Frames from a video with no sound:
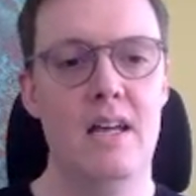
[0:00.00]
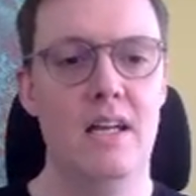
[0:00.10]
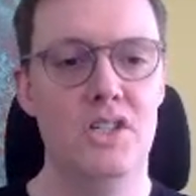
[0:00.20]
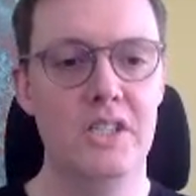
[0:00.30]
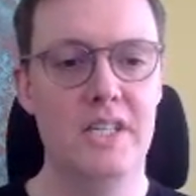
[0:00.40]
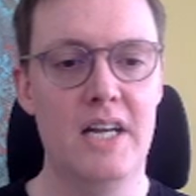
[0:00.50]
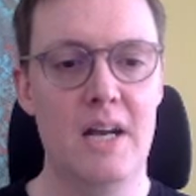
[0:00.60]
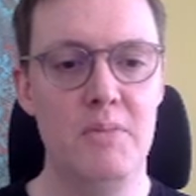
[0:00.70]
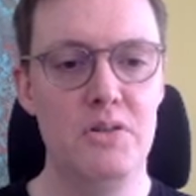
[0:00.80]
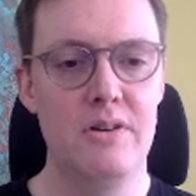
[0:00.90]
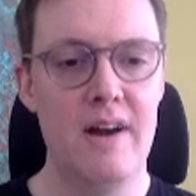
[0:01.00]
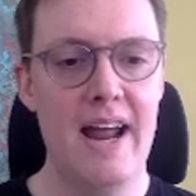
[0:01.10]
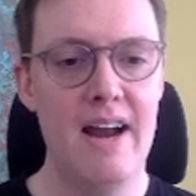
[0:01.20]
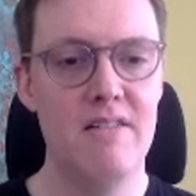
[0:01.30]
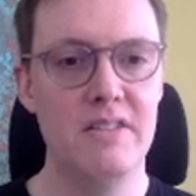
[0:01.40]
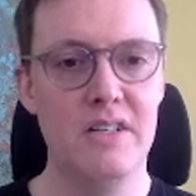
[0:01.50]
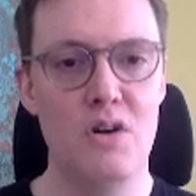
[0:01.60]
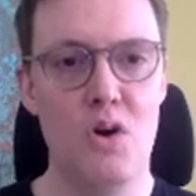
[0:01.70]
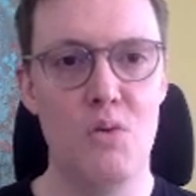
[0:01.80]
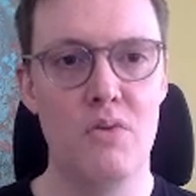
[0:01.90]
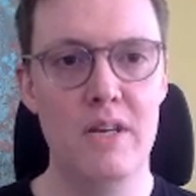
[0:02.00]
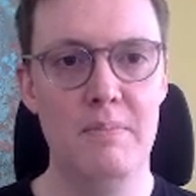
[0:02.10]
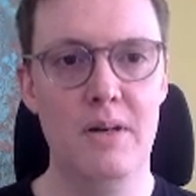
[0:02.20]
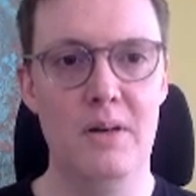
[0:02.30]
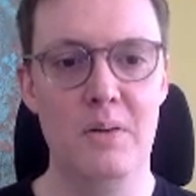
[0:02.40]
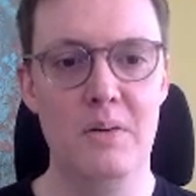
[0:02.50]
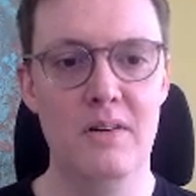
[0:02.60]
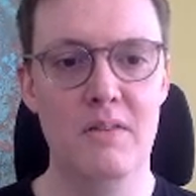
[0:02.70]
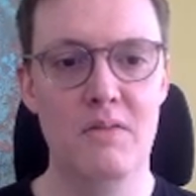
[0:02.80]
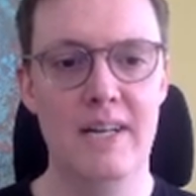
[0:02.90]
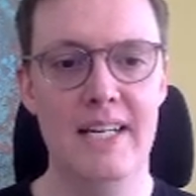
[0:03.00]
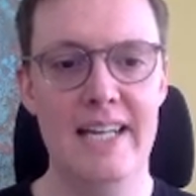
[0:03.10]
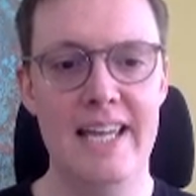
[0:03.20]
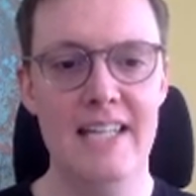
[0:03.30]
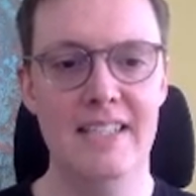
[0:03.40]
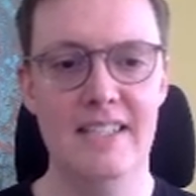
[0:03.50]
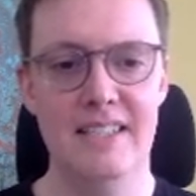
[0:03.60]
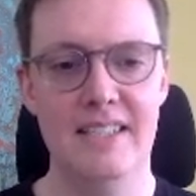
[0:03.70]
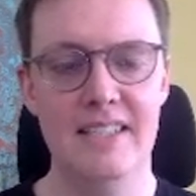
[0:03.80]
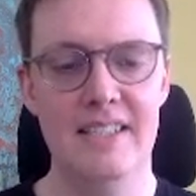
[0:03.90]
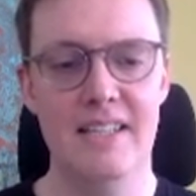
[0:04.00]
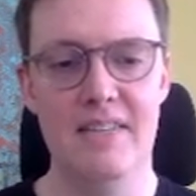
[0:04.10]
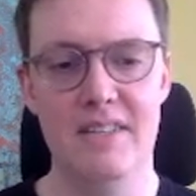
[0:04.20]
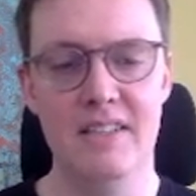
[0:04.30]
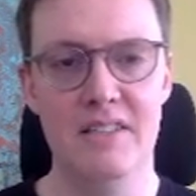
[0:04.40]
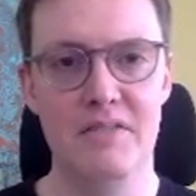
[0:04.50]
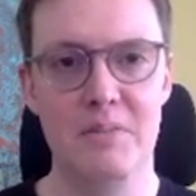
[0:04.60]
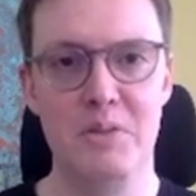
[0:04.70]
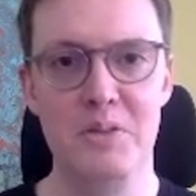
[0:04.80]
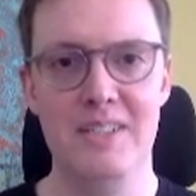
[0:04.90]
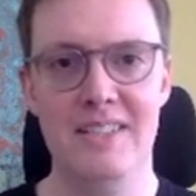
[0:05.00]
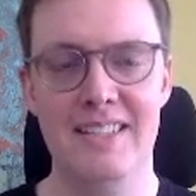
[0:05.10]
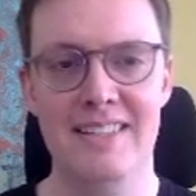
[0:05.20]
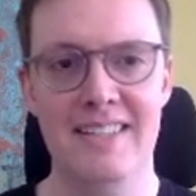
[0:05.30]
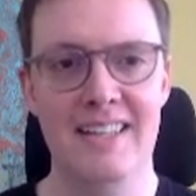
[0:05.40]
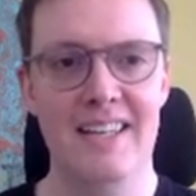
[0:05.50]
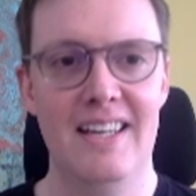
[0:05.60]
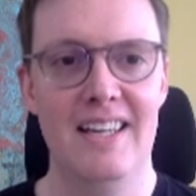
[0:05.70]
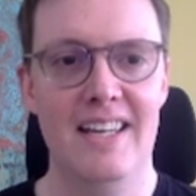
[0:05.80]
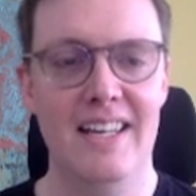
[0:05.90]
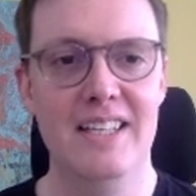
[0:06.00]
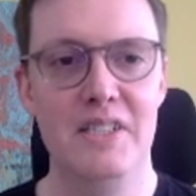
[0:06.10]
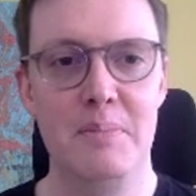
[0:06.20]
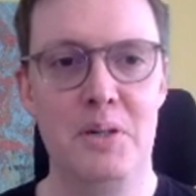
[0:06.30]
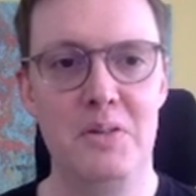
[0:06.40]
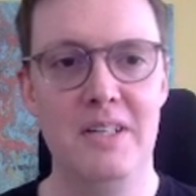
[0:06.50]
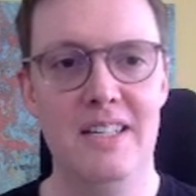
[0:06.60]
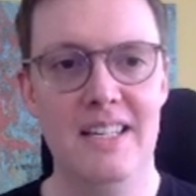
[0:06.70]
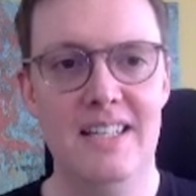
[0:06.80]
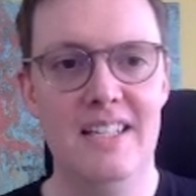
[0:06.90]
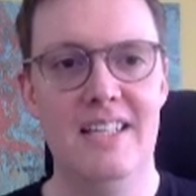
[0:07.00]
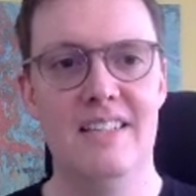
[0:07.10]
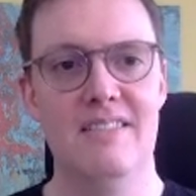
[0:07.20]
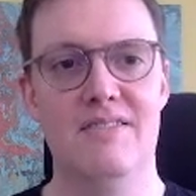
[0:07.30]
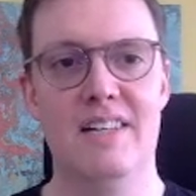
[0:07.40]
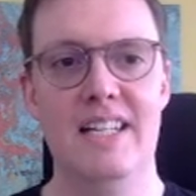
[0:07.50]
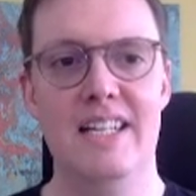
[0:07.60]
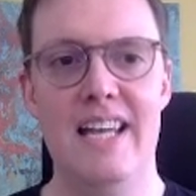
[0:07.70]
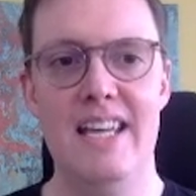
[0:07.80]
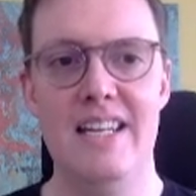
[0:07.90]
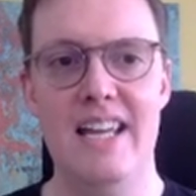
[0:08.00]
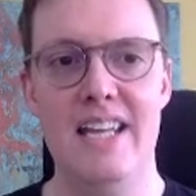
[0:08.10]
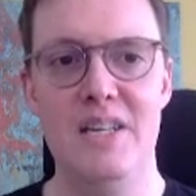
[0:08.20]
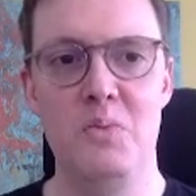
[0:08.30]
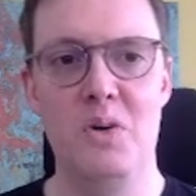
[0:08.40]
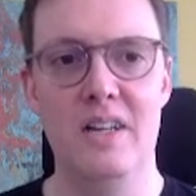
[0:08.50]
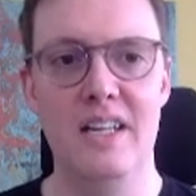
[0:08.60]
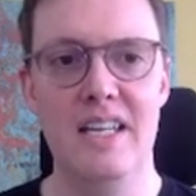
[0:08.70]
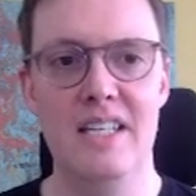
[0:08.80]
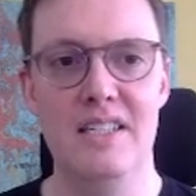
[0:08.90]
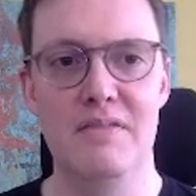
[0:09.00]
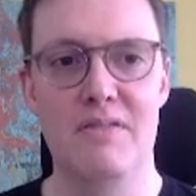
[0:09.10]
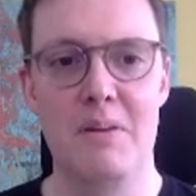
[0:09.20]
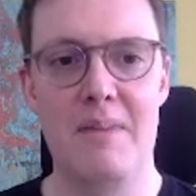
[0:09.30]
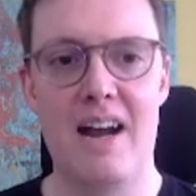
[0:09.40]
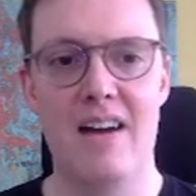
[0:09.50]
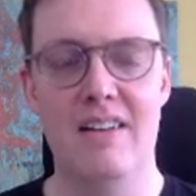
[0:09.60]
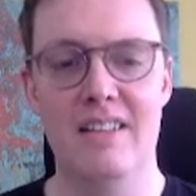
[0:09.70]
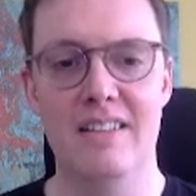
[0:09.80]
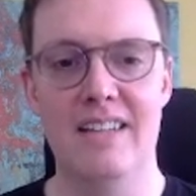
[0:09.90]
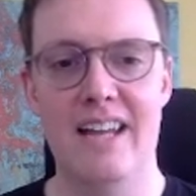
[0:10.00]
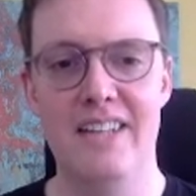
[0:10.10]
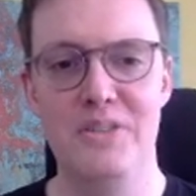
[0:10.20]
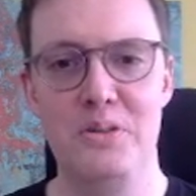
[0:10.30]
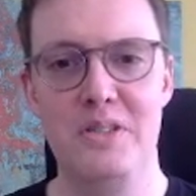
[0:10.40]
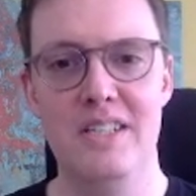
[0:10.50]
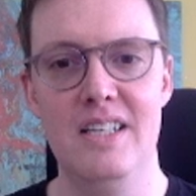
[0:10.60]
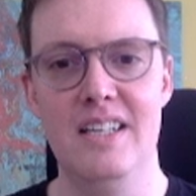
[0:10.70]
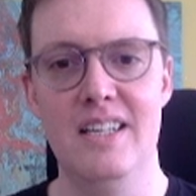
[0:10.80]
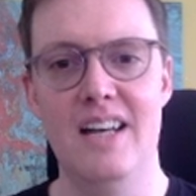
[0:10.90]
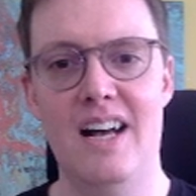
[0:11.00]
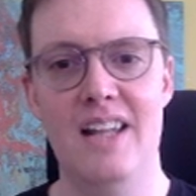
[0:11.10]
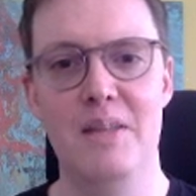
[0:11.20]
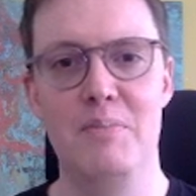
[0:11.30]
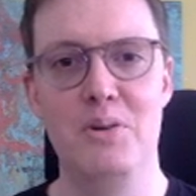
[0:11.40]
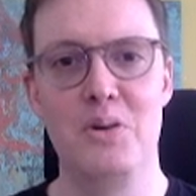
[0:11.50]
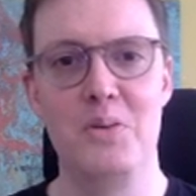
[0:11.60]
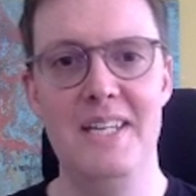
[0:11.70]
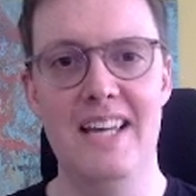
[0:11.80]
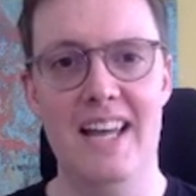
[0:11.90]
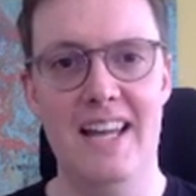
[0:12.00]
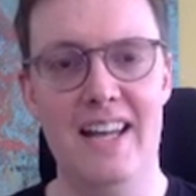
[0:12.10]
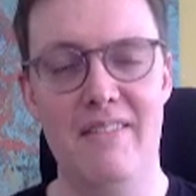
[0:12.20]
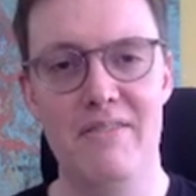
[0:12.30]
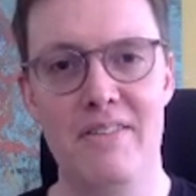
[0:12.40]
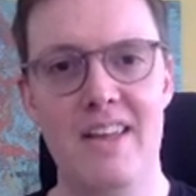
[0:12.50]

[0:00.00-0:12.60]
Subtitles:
chess.com user HarrisonOReibow, rated 867. He's from New Zealand, and his opponent, rated 881, is from Ireland. As you see on the board, we have